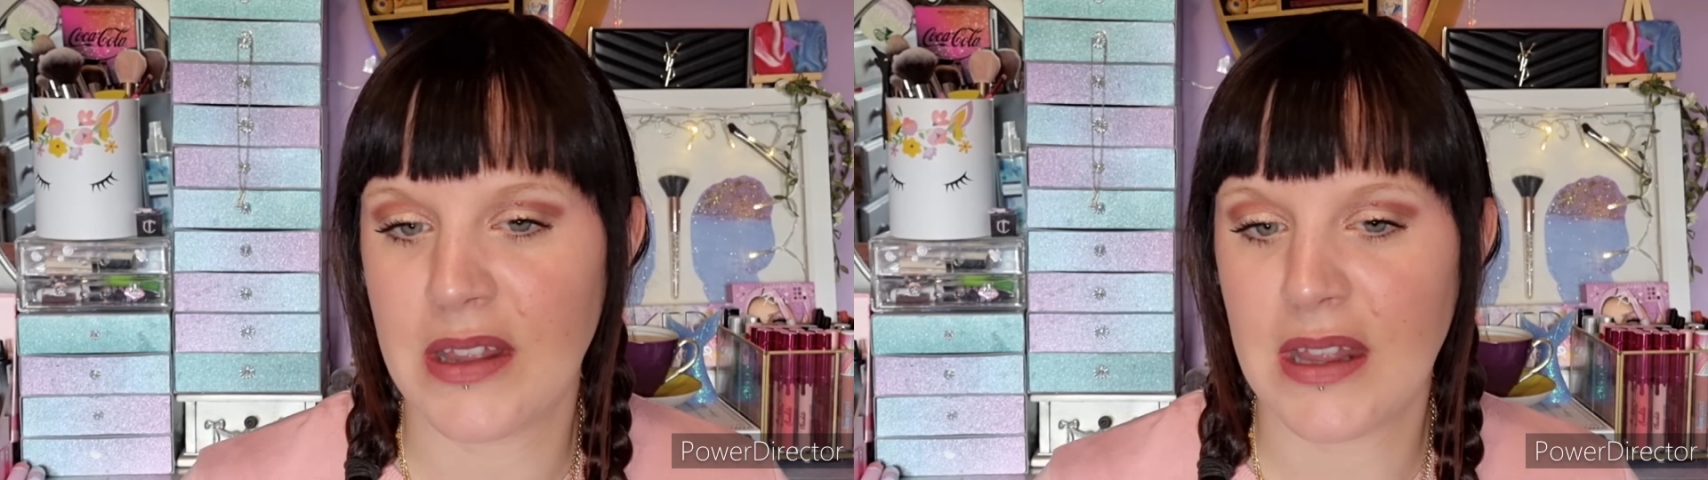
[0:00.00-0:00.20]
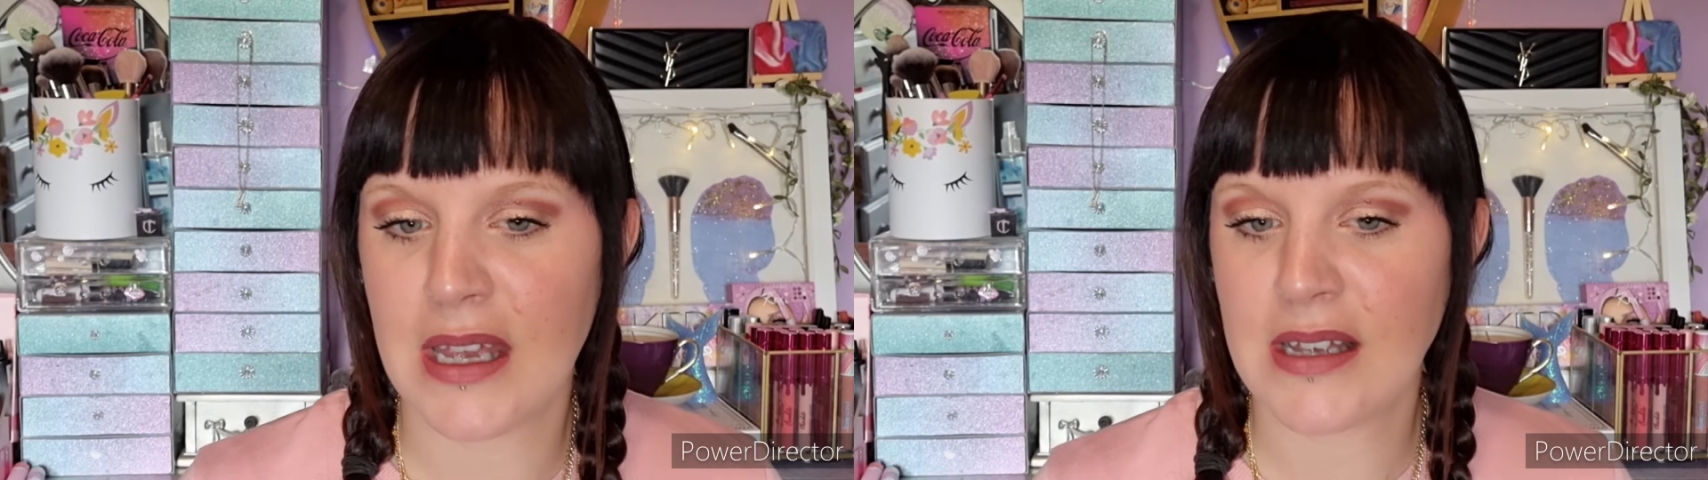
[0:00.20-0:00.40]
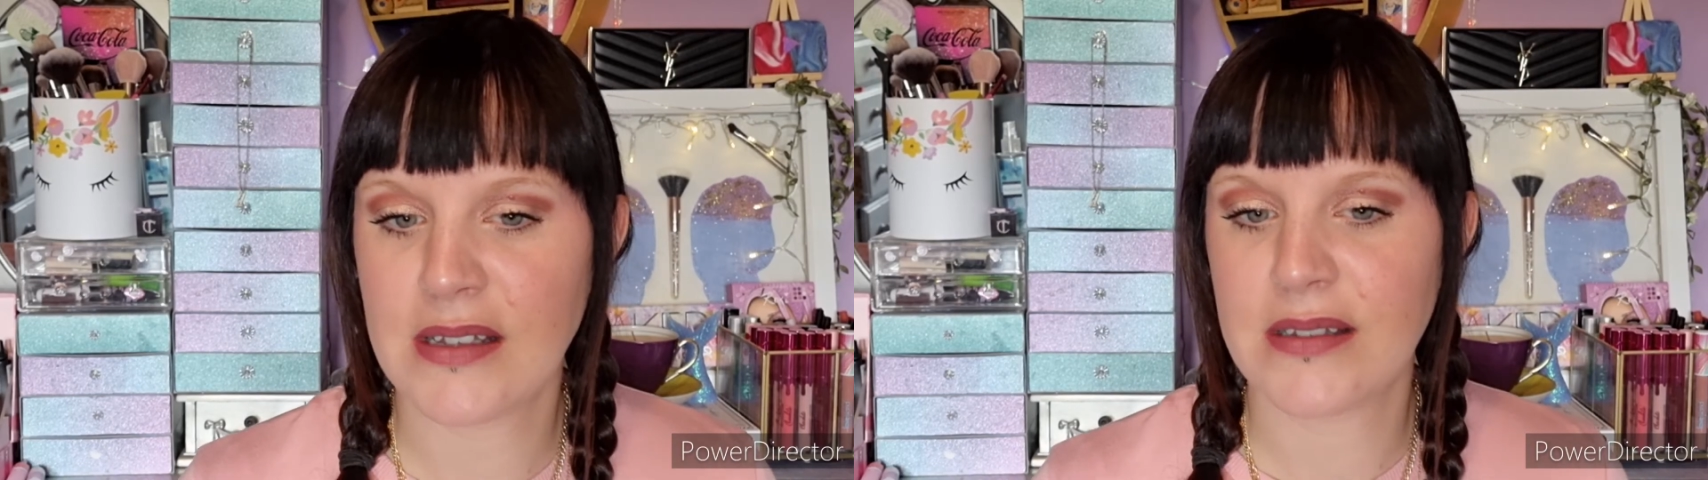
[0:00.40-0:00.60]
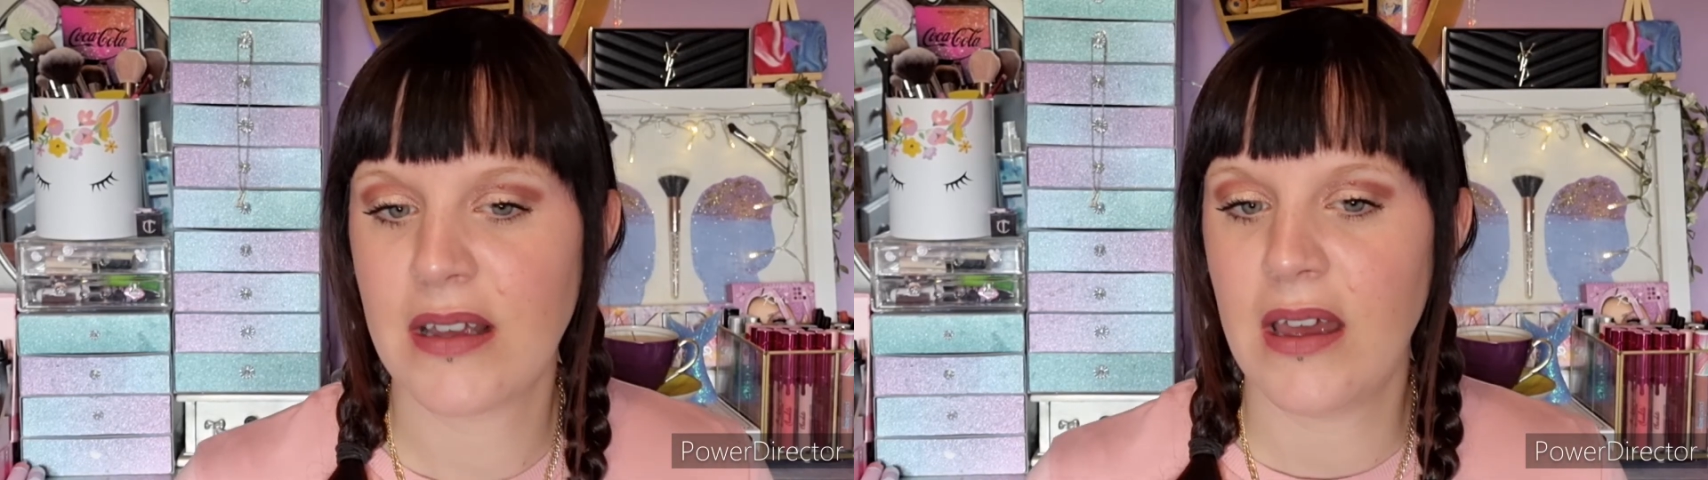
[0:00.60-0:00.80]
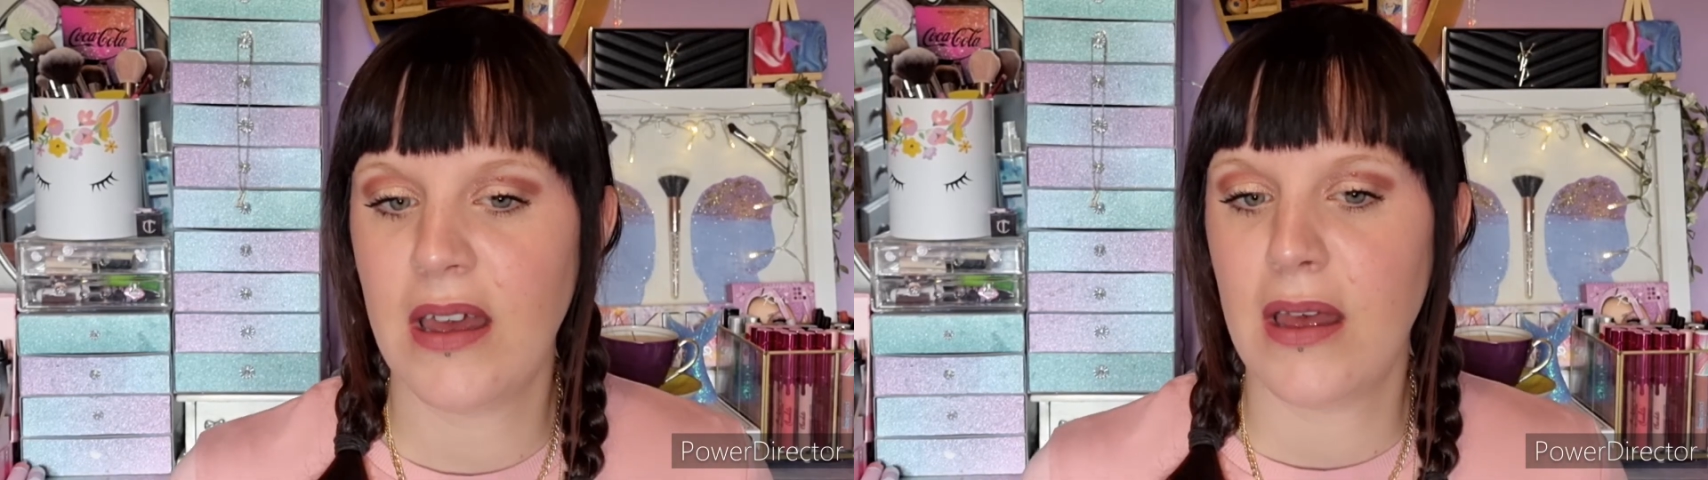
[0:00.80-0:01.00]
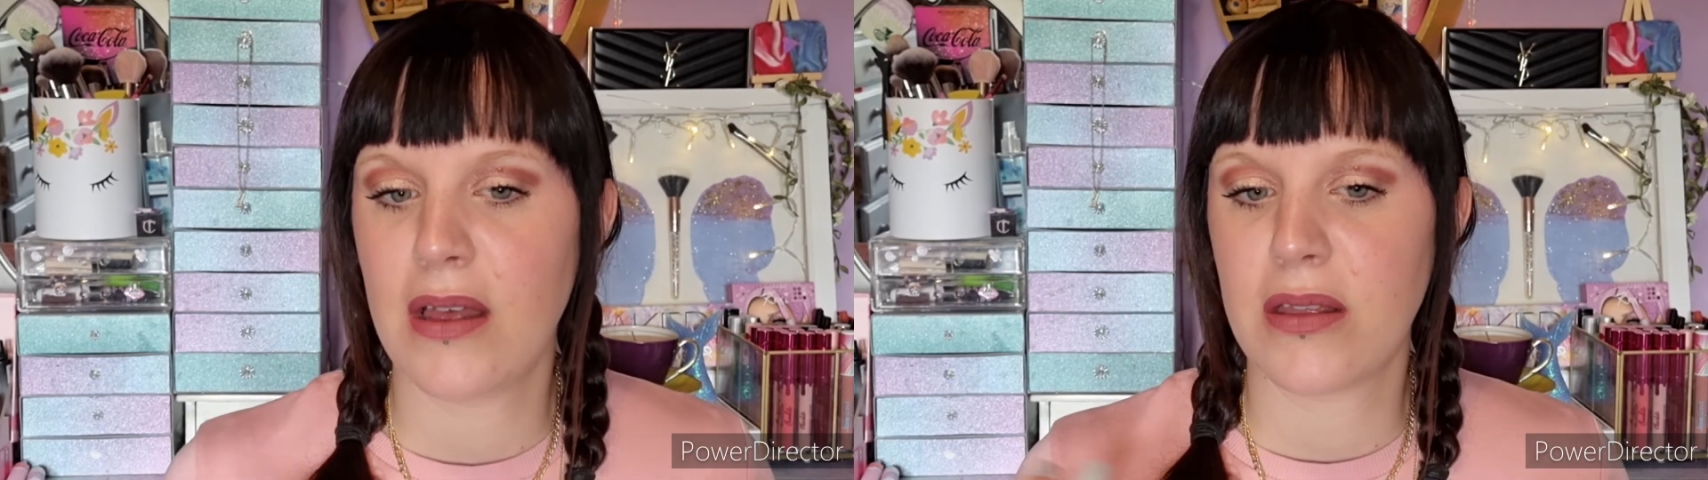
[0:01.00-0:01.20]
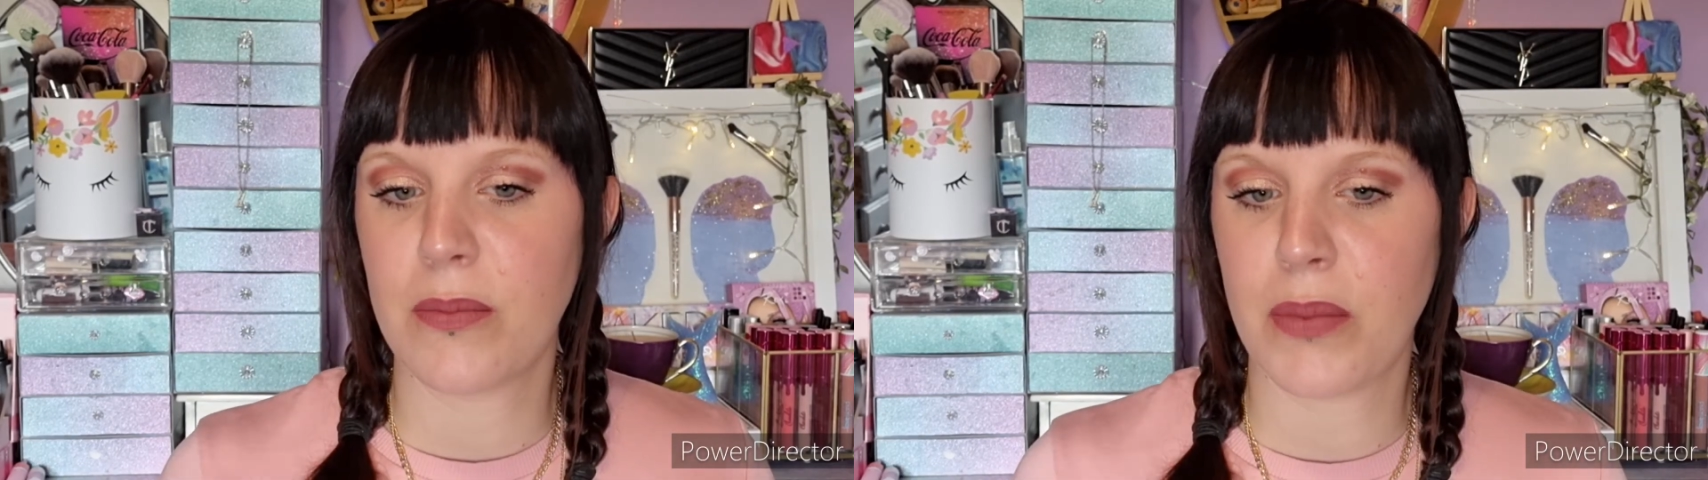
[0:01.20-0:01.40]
with this. The